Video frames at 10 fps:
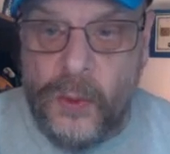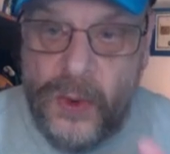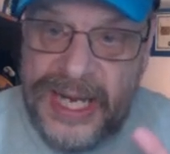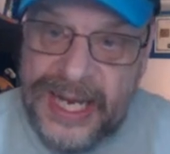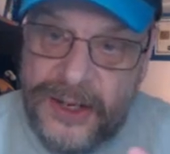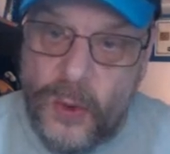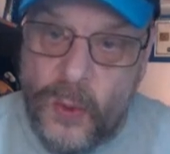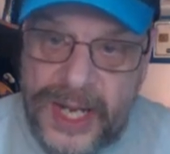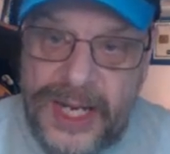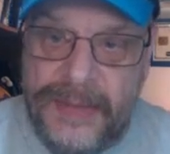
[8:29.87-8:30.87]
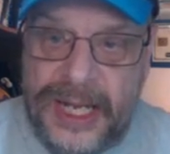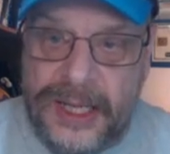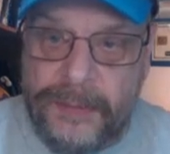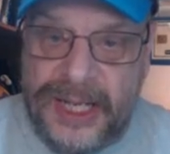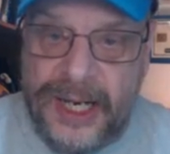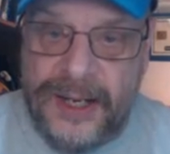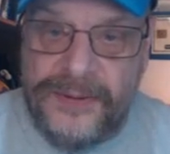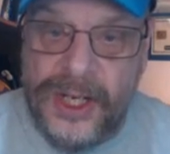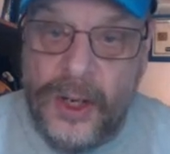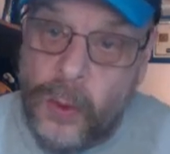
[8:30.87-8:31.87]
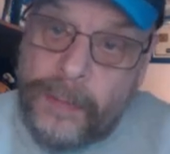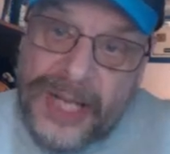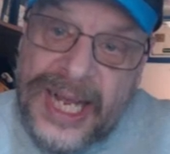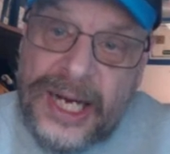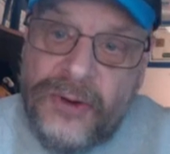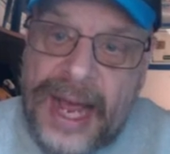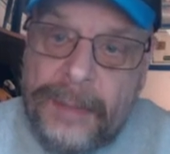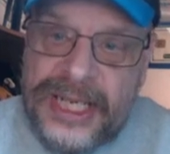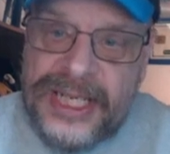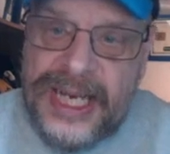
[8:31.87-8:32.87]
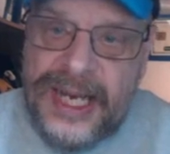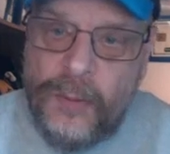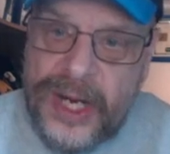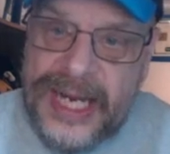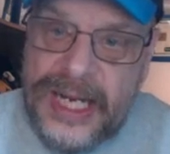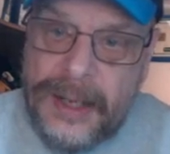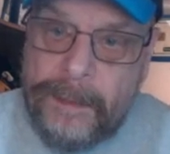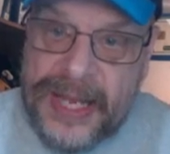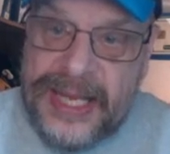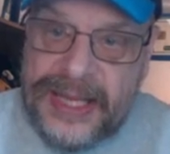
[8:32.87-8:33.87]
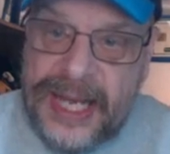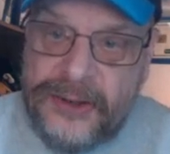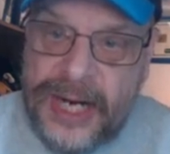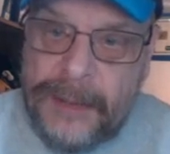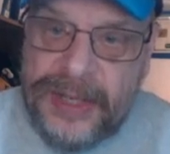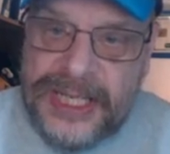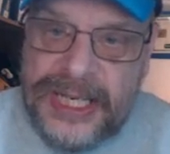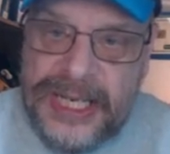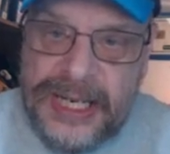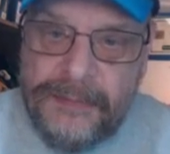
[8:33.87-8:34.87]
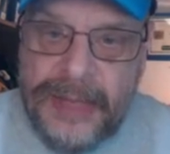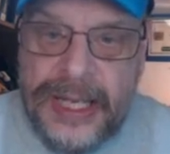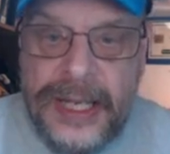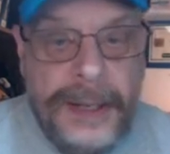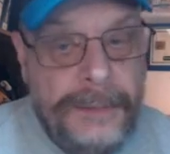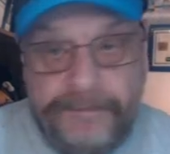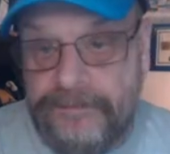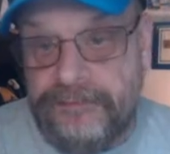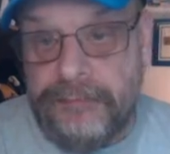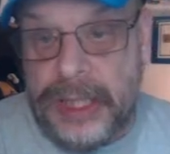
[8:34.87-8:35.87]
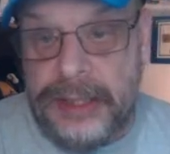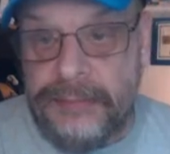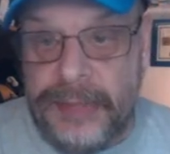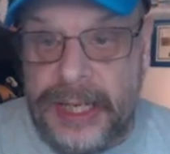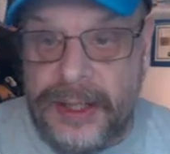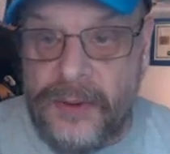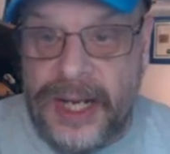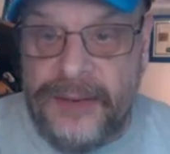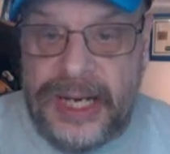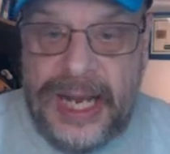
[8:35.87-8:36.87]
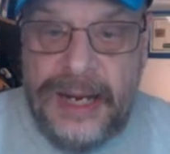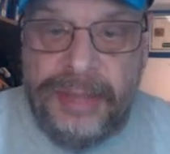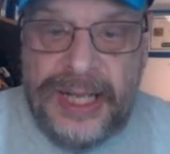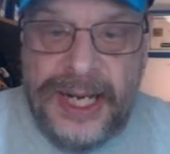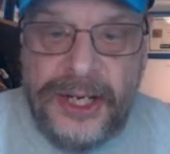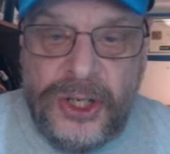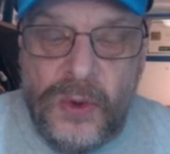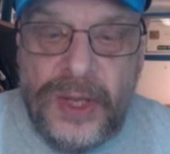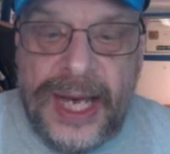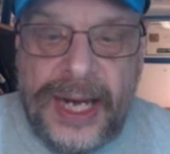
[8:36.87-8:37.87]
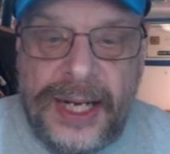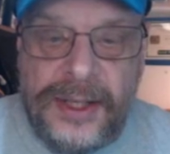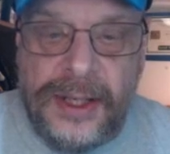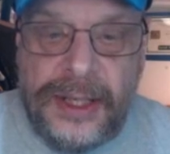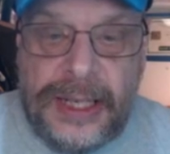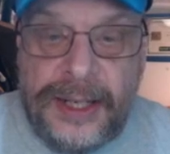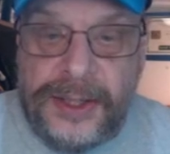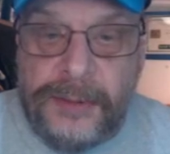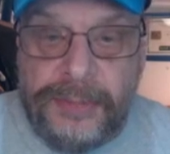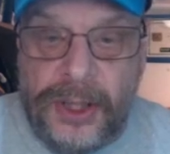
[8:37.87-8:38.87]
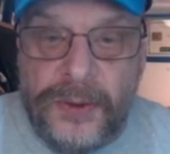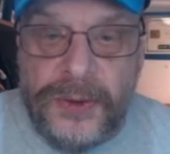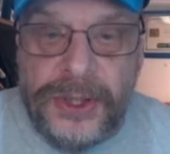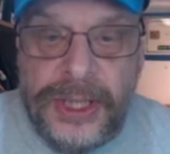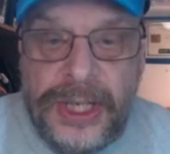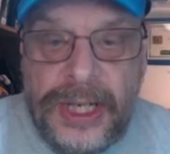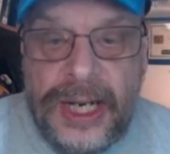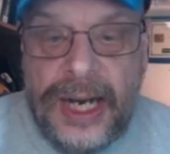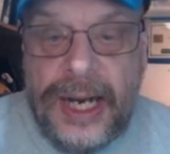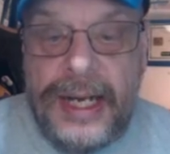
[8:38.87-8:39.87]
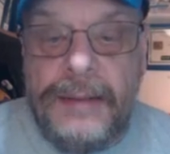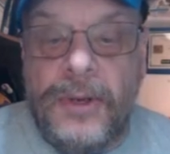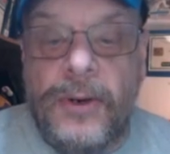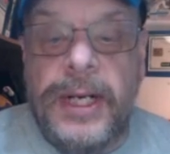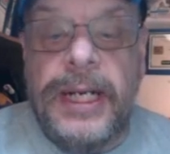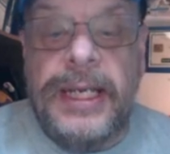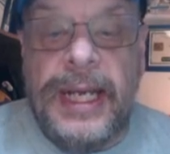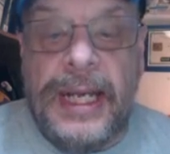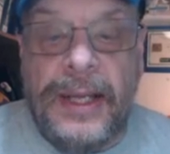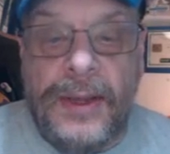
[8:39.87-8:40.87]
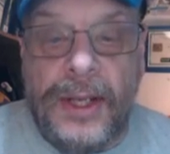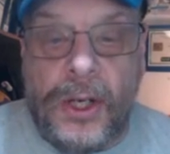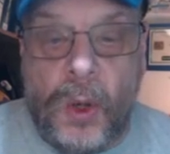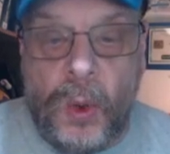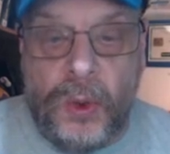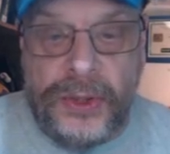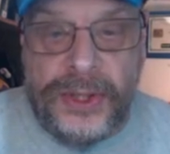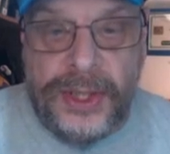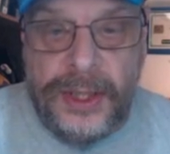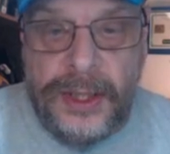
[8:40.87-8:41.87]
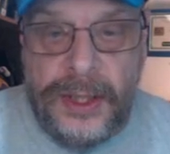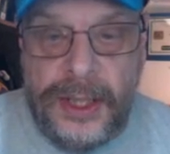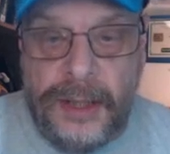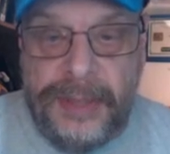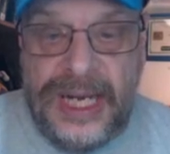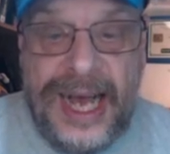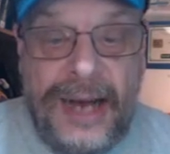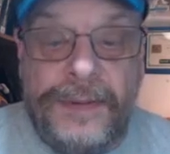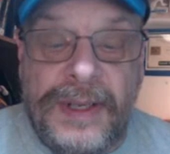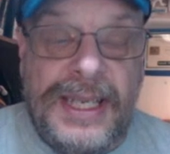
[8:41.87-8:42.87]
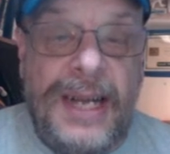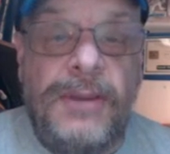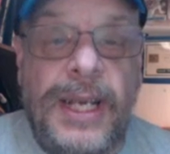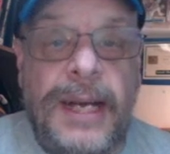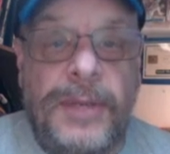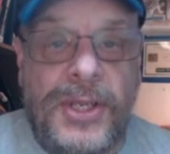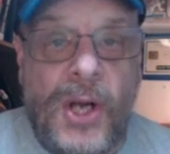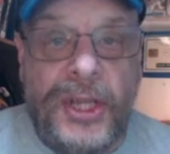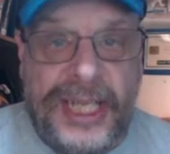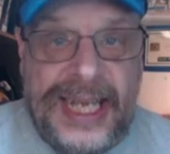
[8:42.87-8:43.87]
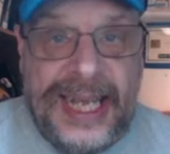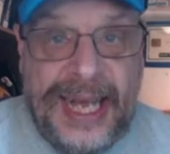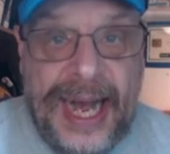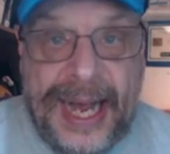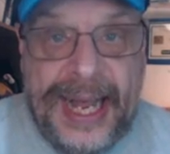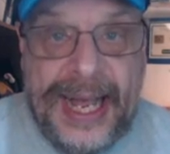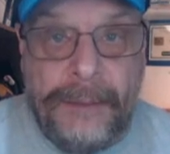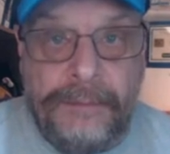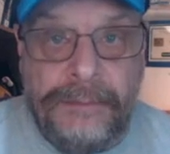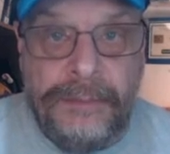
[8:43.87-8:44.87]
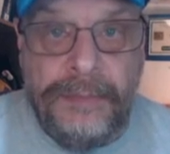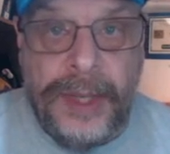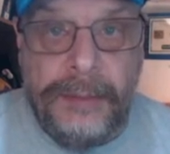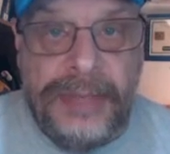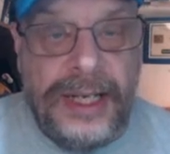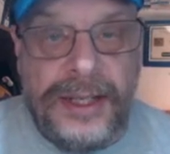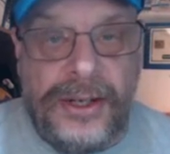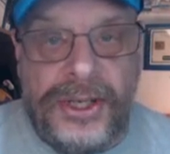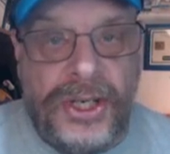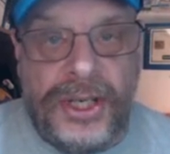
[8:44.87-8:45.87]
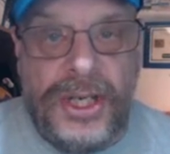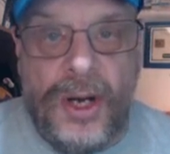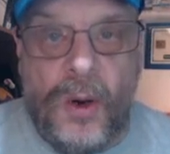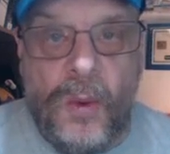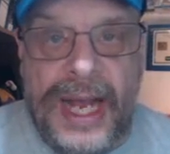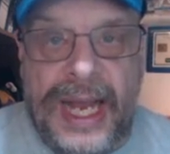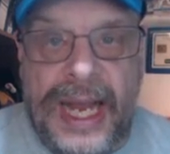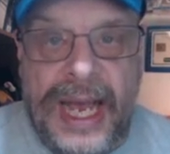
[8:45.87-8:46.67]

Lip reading: We need to win to make the playoffs. We're playing a crappy team. We need to beat that crappy team. But they don't have a game plan to do that, I suppose. I am going to take the Colts to beat. Now, if it sounds like I'm salty, I am. Because there's just no way.